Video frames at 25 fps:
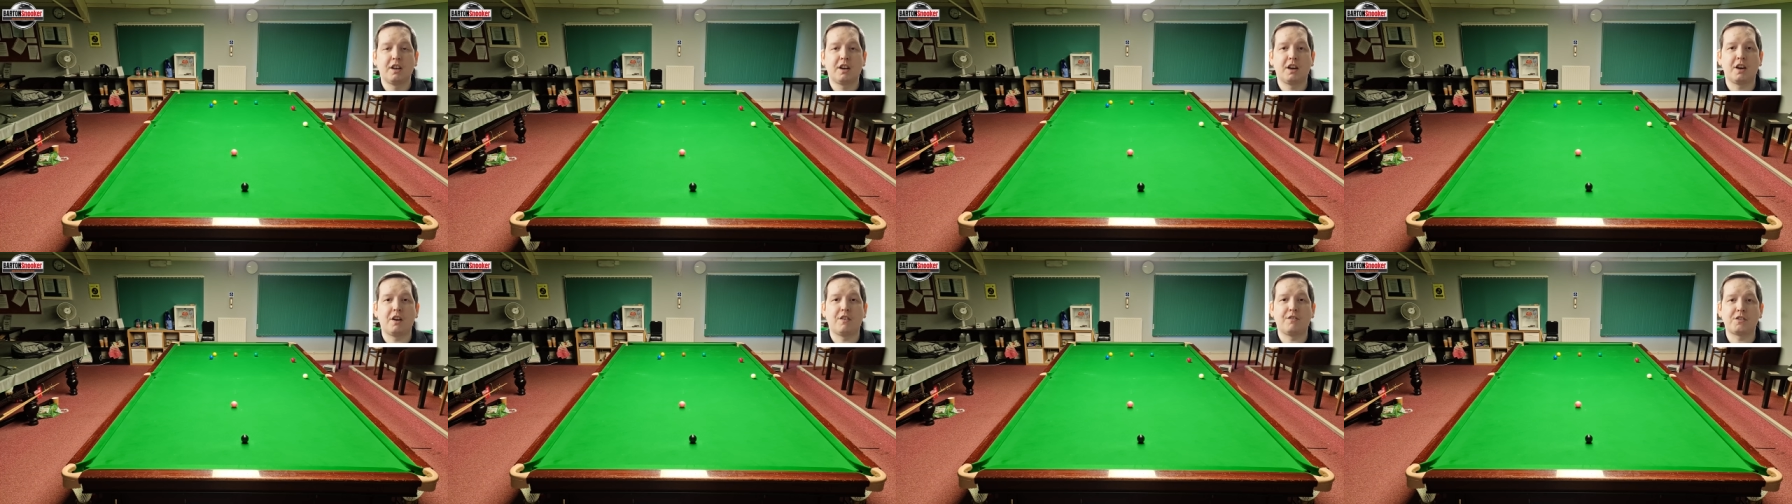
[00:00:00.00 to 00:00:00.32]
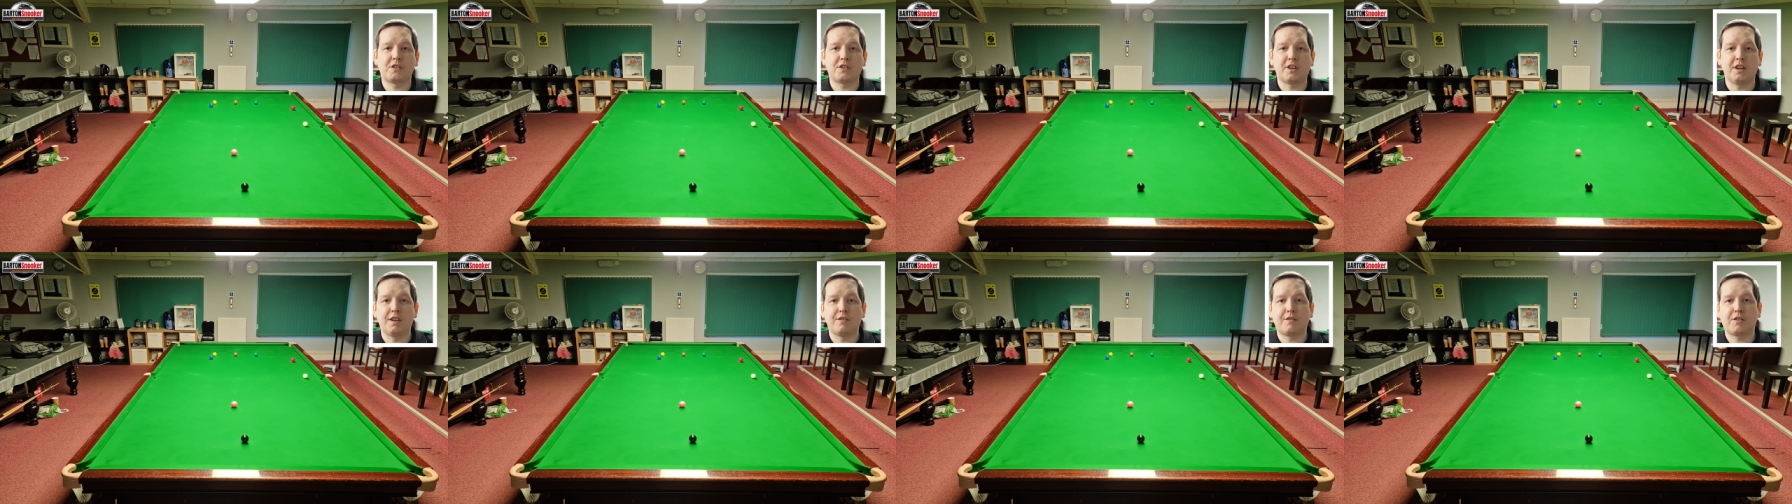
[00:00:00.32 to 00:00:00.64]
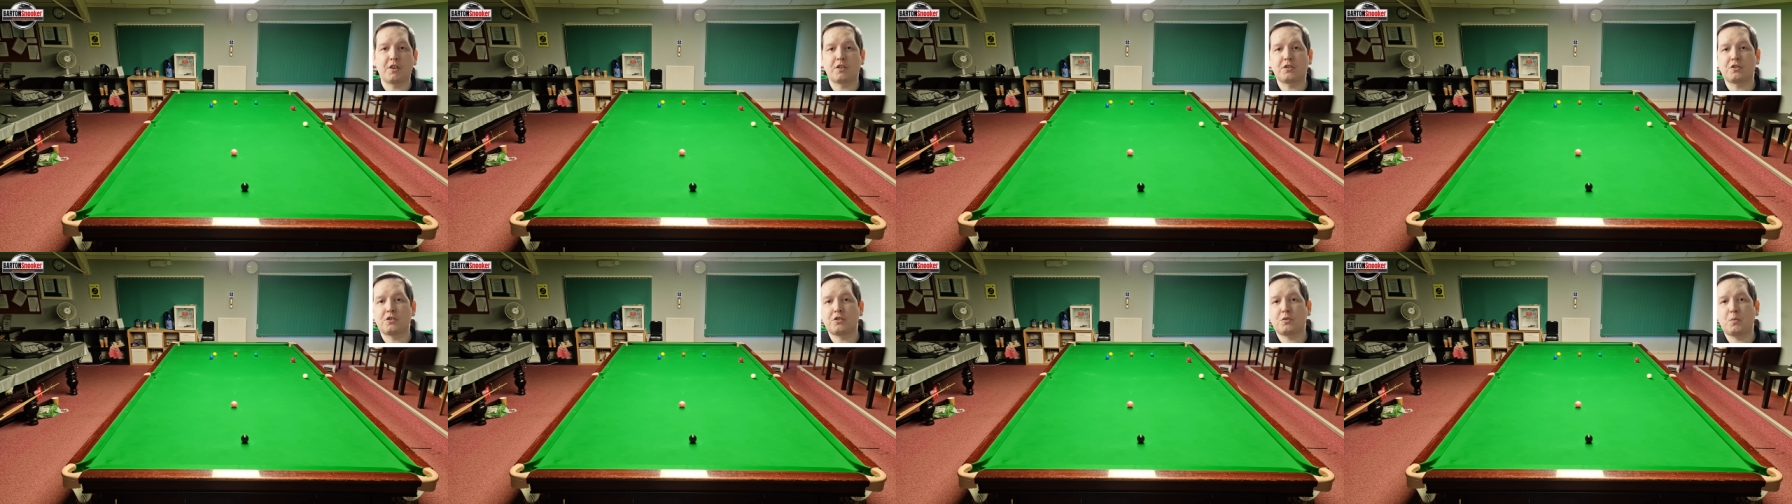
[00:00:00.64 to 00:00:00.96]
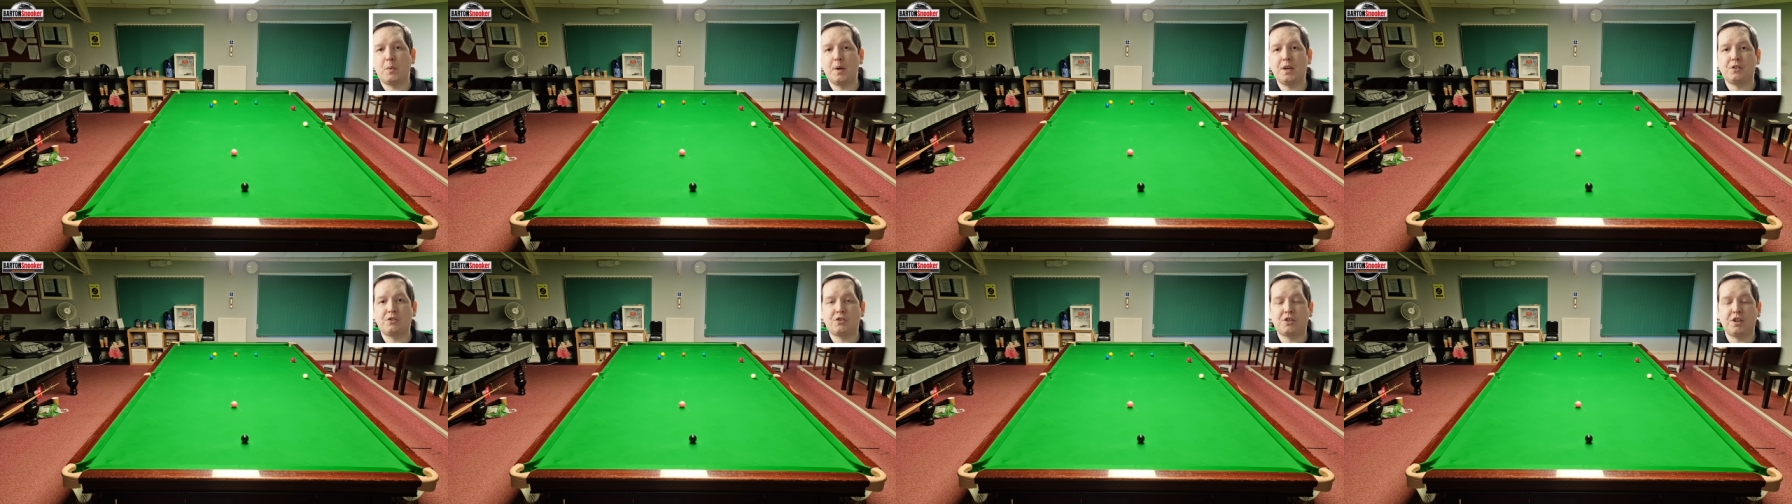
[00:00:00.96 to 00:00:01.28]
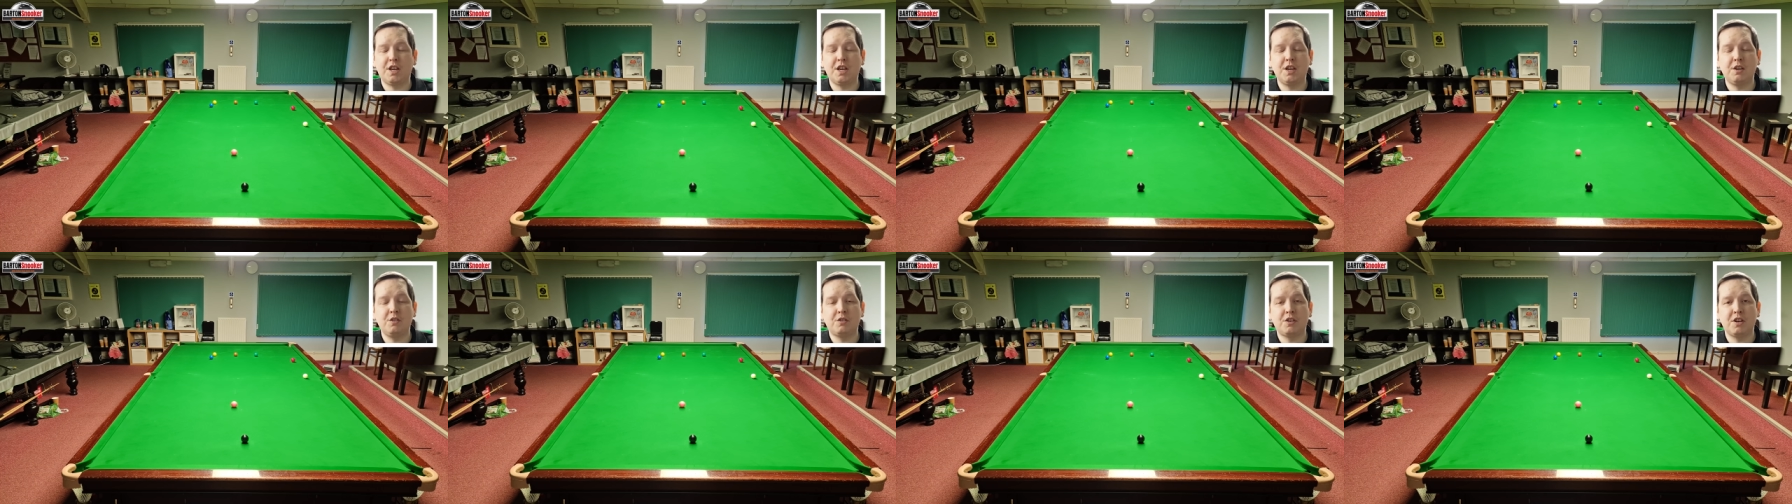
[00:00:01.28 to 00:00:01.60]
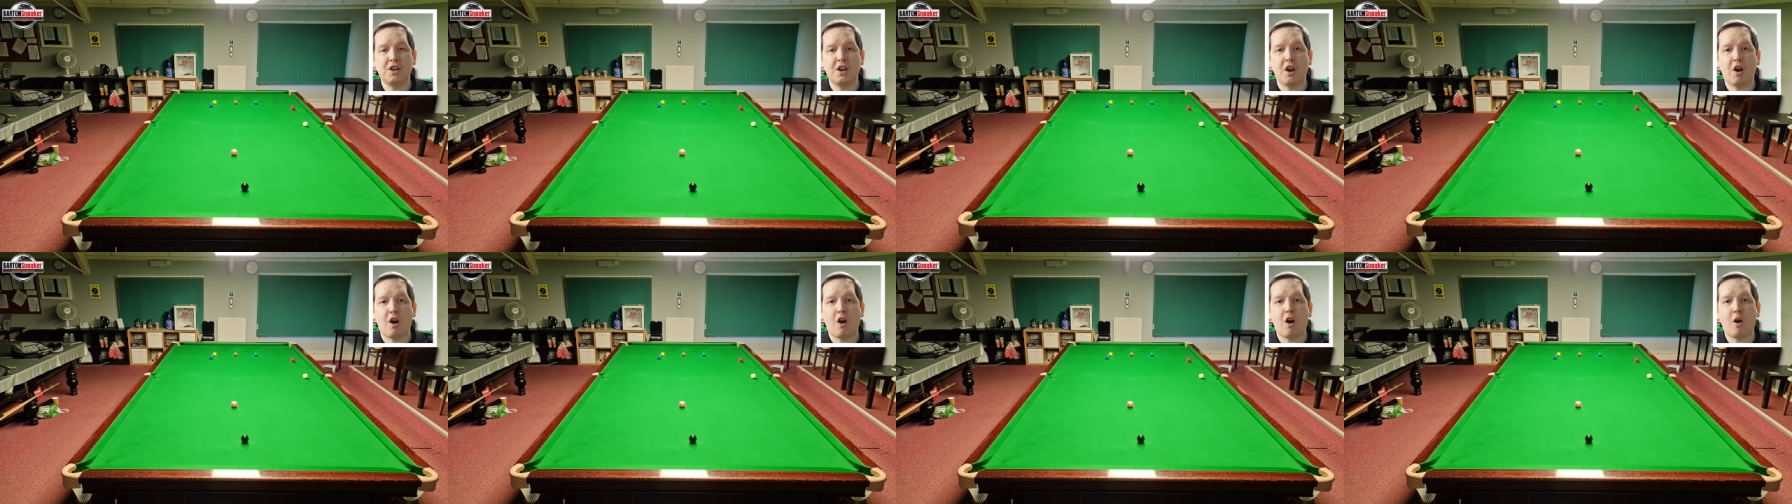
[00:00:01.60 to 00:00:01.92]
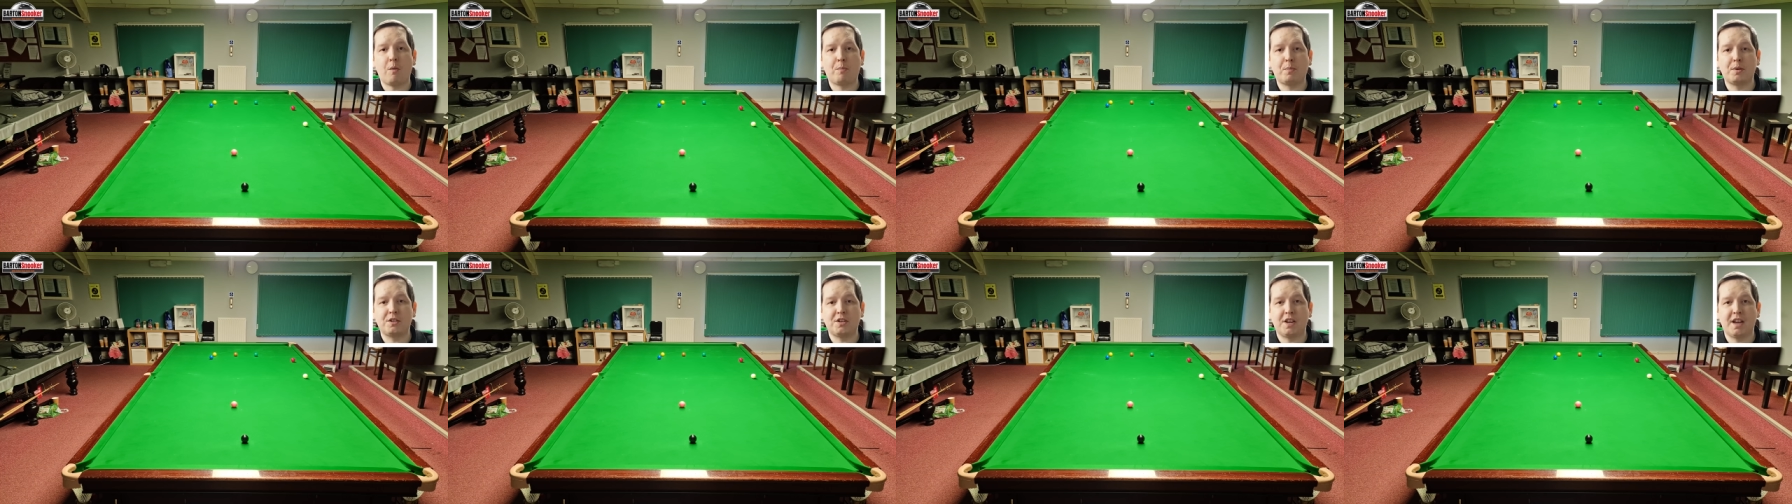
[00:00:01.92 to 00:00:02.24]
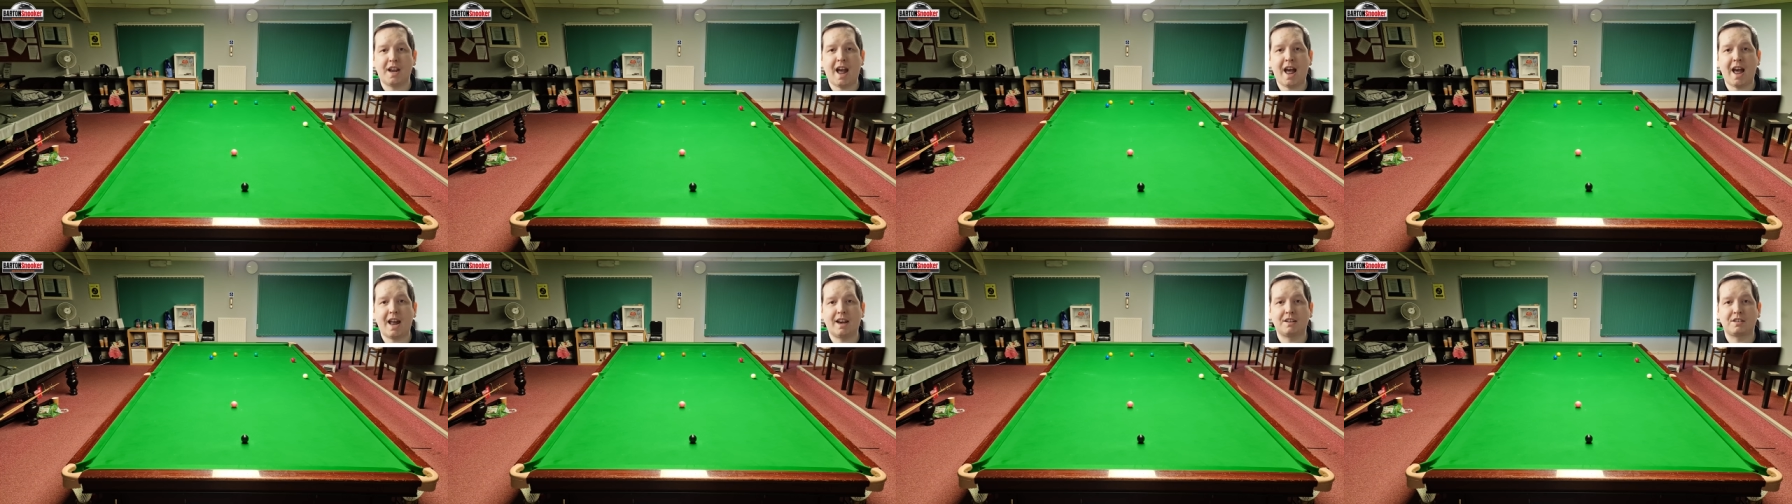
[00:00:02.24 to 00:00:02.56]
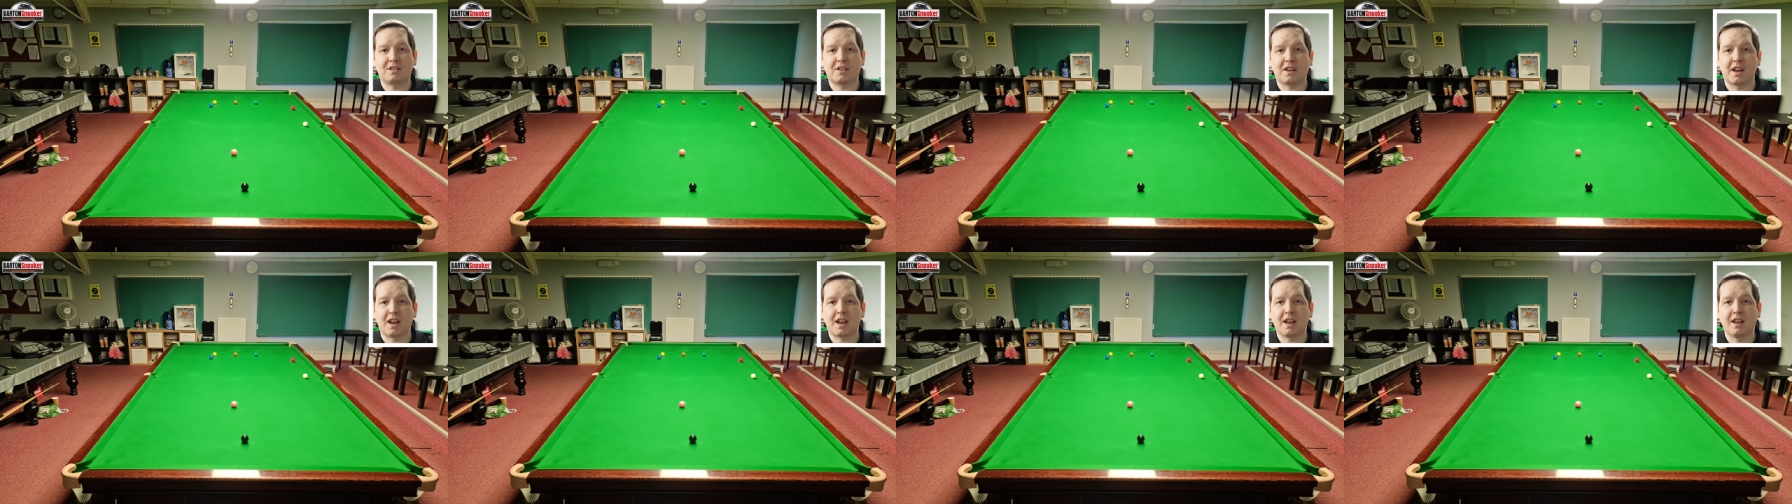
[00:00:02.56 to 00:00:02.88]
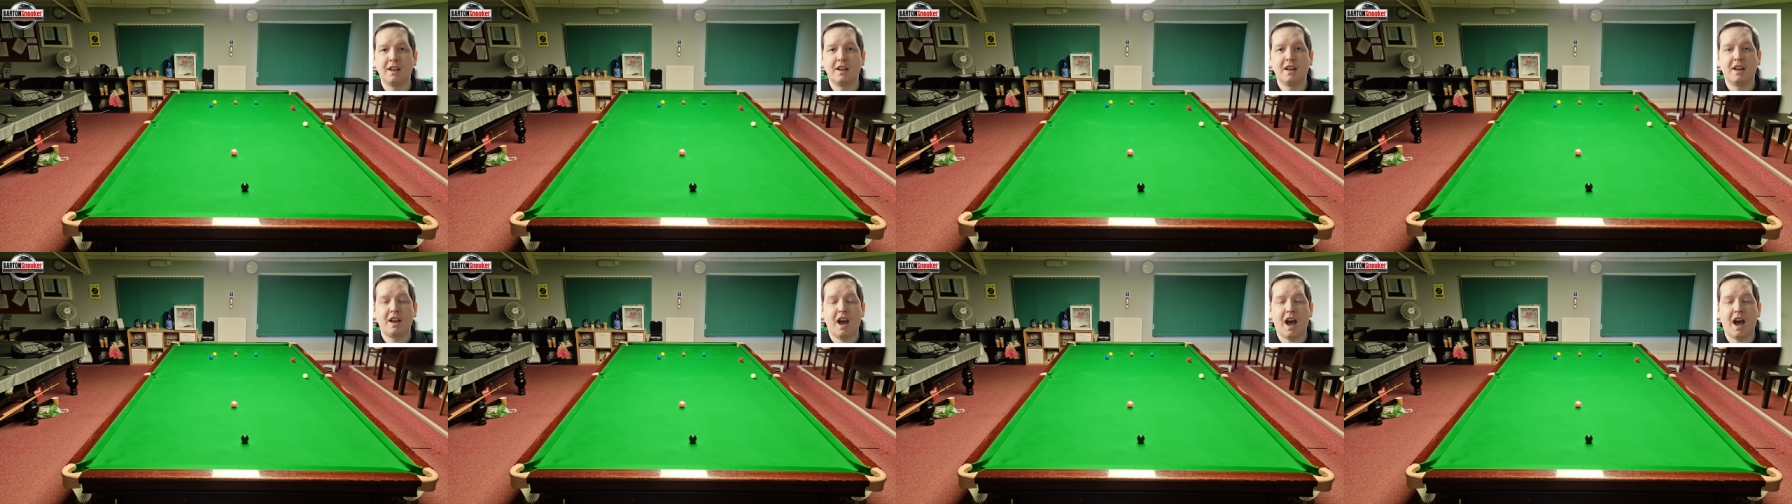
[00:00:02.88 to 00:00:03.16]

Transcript: And obviously, you've got to switch to using your opposite hand here.